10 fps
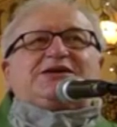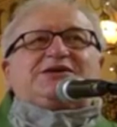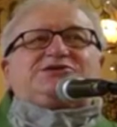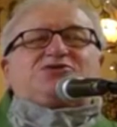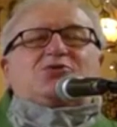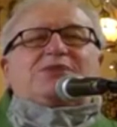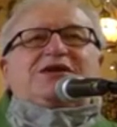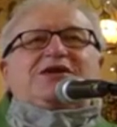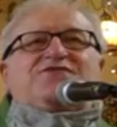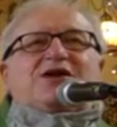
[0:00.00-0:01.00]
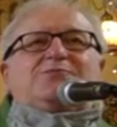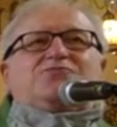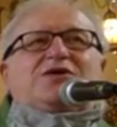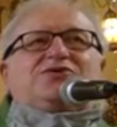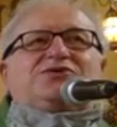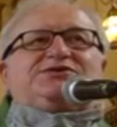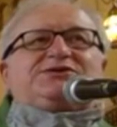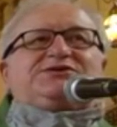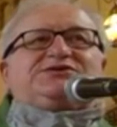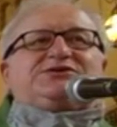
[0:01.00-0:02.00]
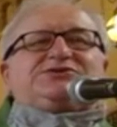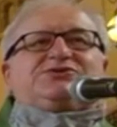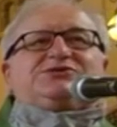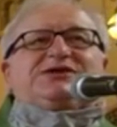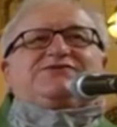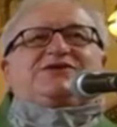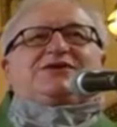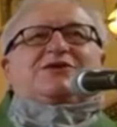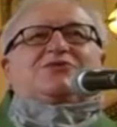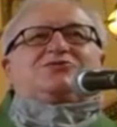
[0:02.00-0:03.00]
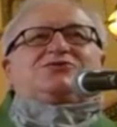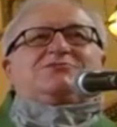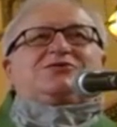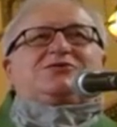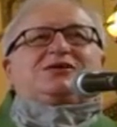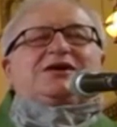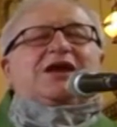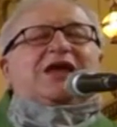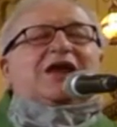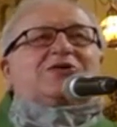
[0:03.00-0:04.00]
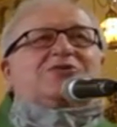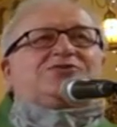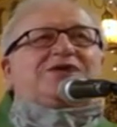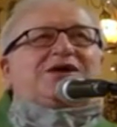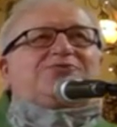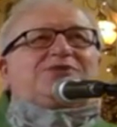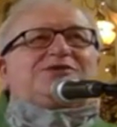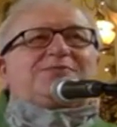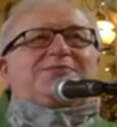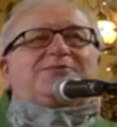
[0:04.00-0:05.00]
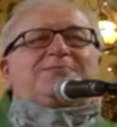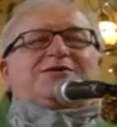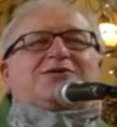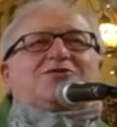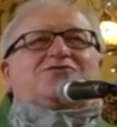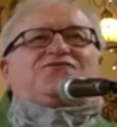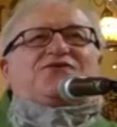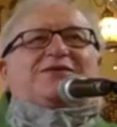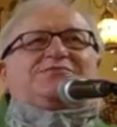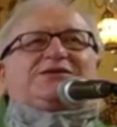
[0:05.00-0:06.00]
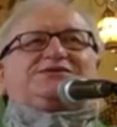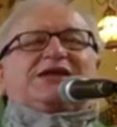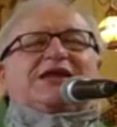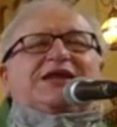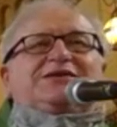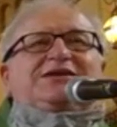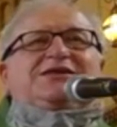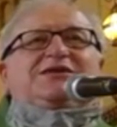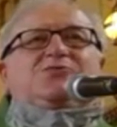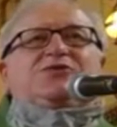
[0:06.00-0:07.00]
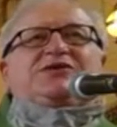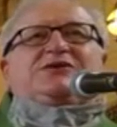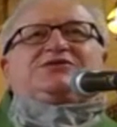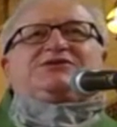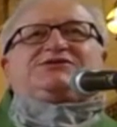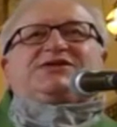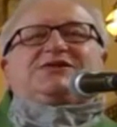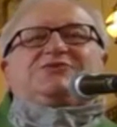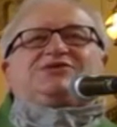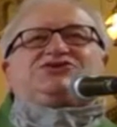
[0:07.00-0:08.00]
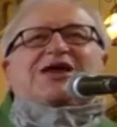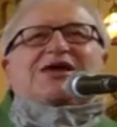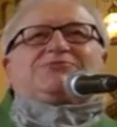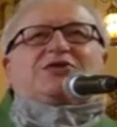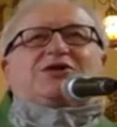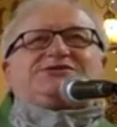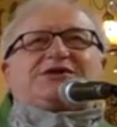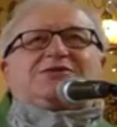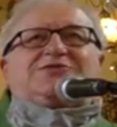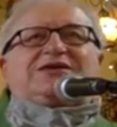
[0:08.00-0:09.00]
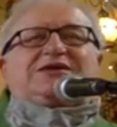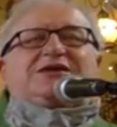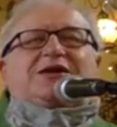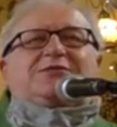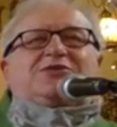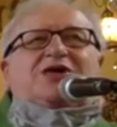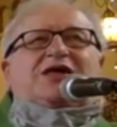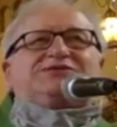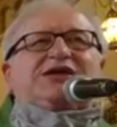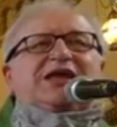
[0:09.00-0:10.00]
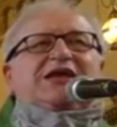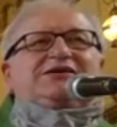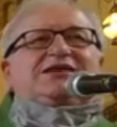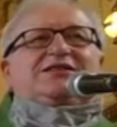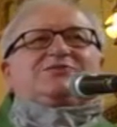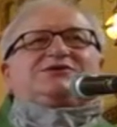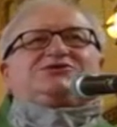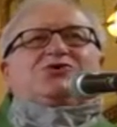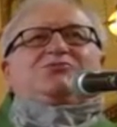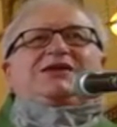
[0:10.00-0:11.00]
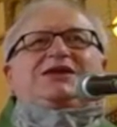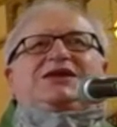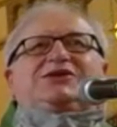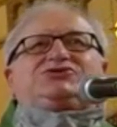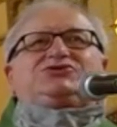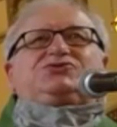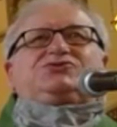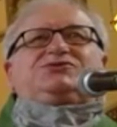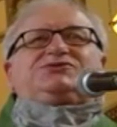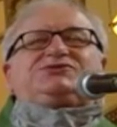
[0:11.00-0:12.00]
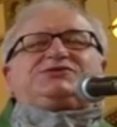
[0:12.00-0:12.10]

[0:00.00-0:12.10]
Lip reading: So many of our brothers and sisters, even in our own community, our own neighborhoods, maybe among our own families, dealing with illness, dealing with job loss, dealing with income loss, dealing with so many issues,